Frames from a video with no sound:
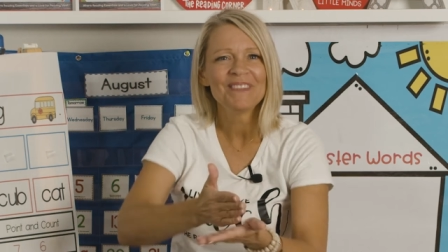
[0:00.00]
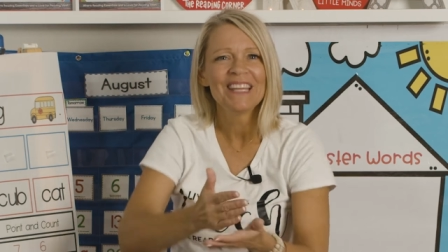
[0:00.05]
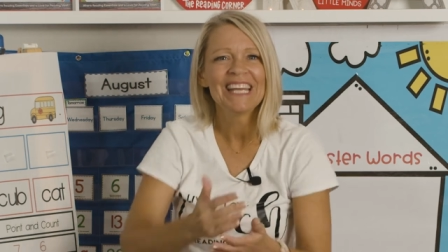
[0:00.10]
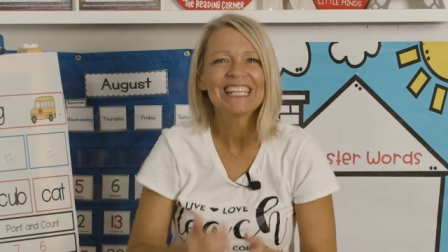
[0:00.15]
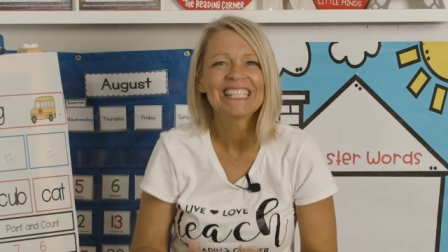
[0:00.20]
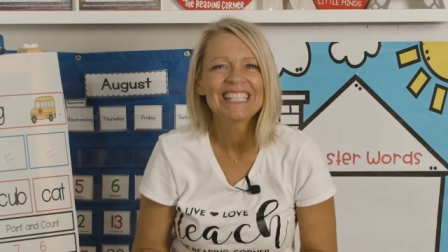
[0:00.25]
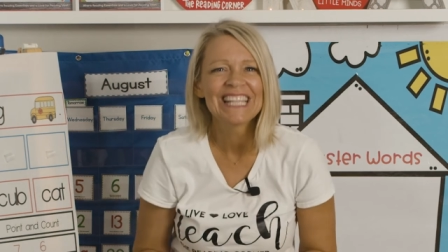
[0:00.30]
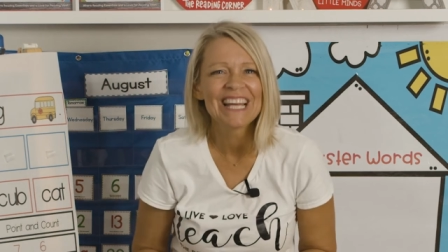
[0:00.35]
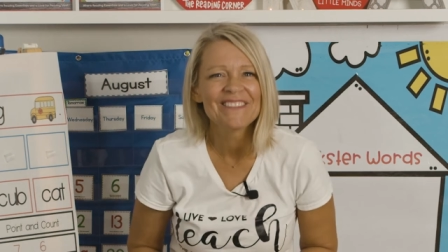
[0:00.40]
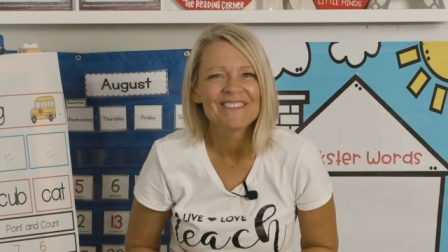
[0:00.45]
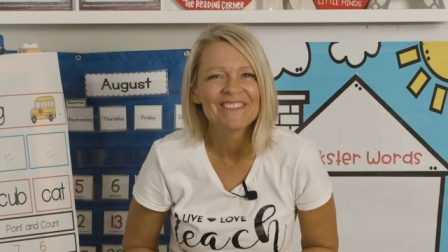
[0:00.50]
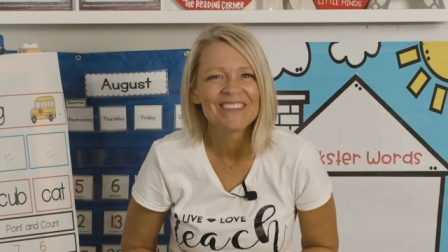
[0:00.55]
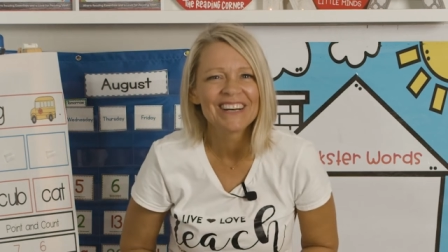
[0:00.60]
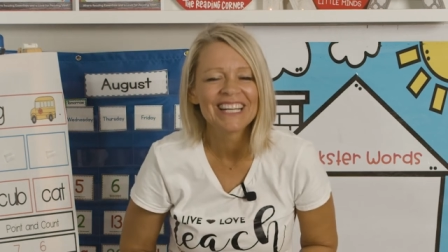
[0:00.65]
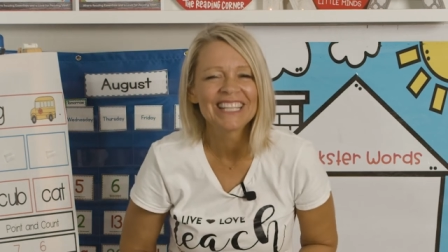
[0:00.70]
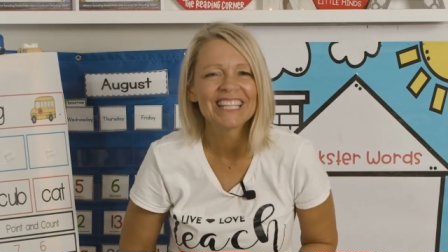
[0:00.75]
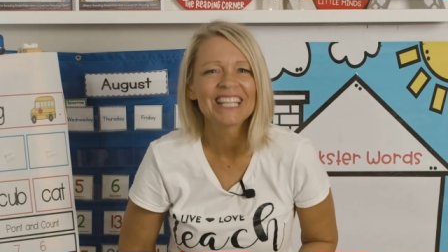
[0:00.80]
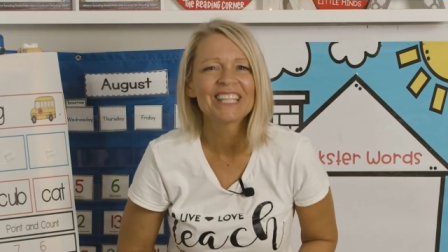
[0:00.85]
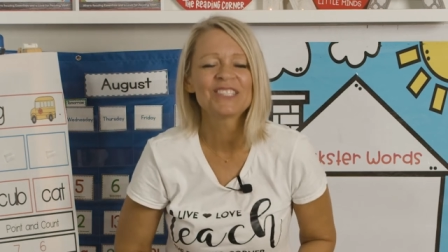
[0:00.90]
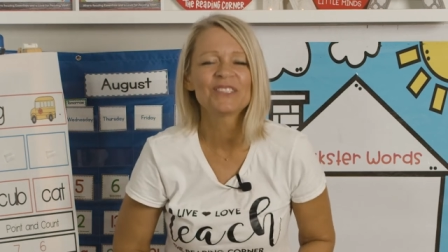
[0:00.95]
Isn't that
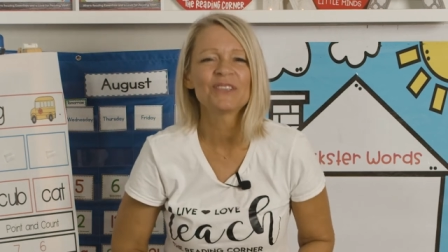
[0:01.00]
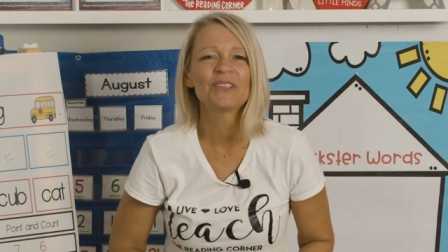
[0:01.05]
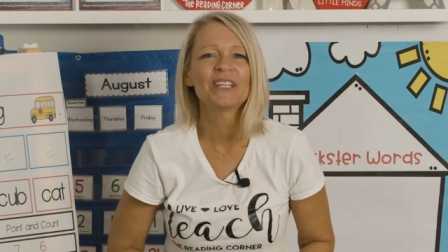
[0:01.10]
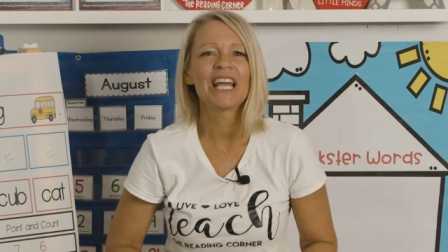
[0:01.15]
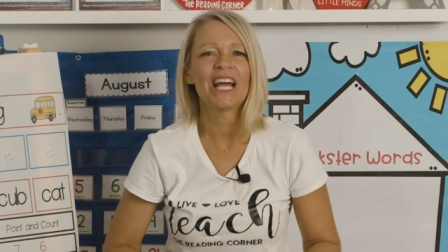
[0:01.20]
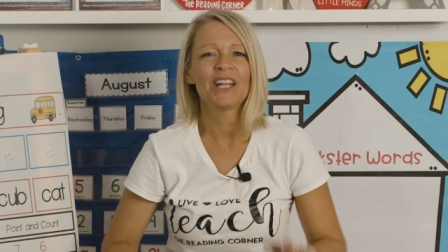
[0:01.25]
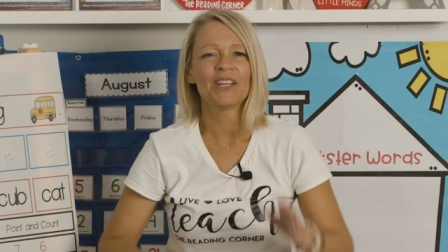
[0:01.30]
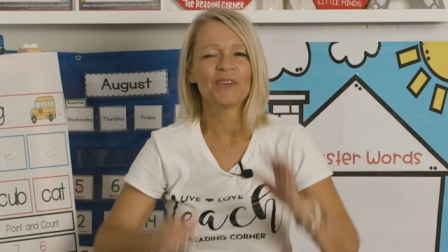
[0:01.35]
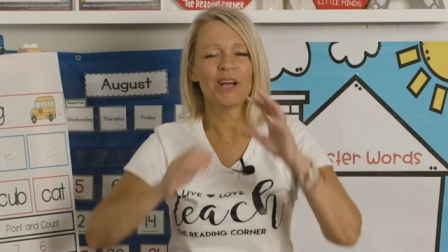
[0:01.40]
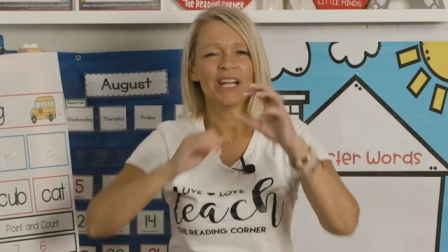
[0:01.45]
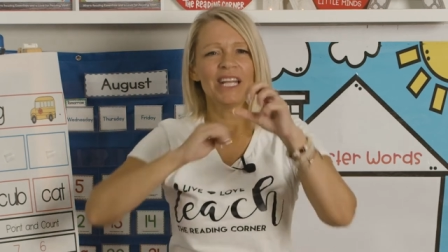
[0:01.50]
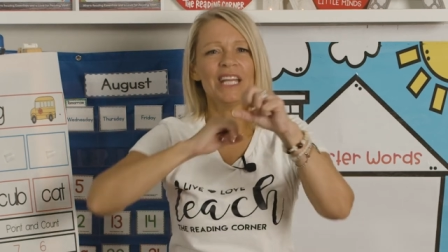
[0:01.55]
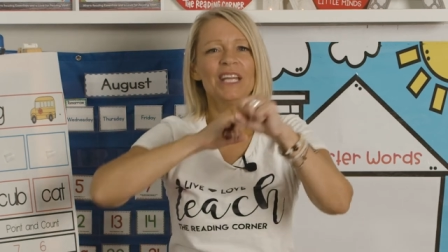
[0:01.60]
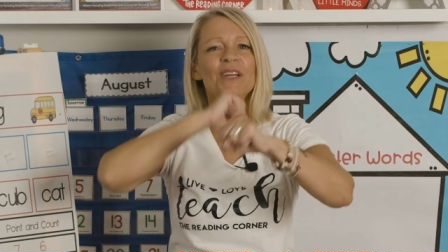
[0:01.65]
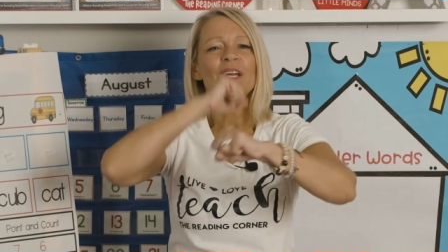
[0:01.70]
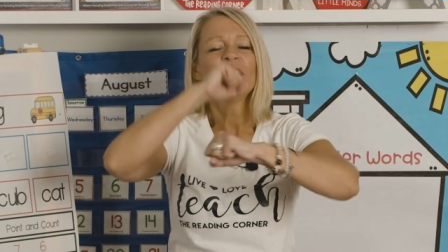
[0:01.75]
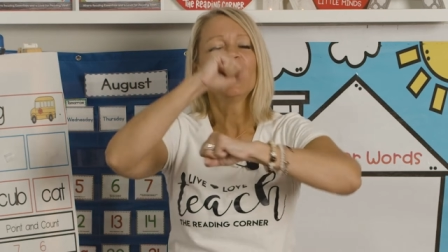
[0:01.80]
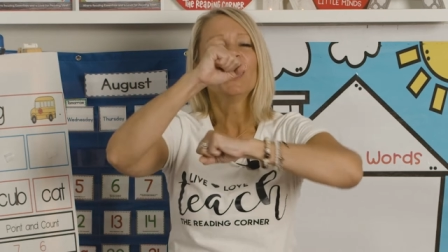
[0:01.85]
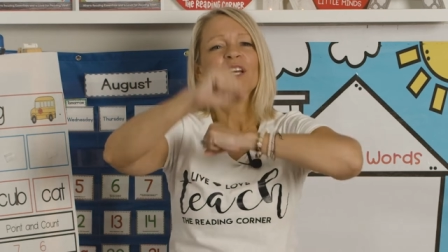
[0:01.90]
fun? Let's do it again. You ready?